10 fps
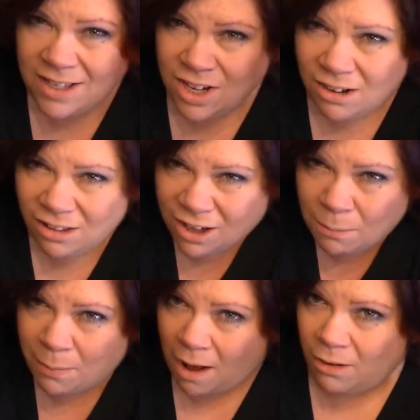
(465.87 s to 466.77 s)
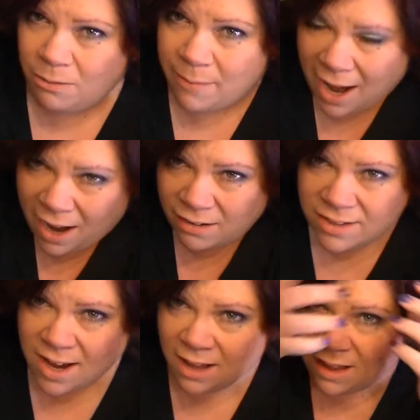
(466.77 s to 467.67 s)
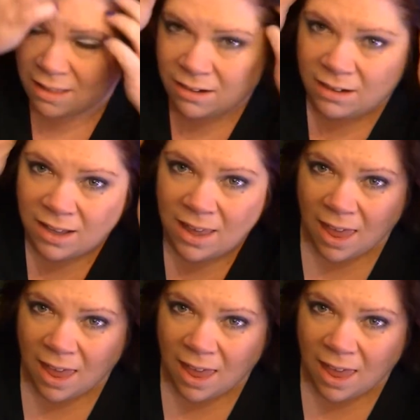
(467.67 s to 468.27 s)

I start looking bald when my hair is not colored.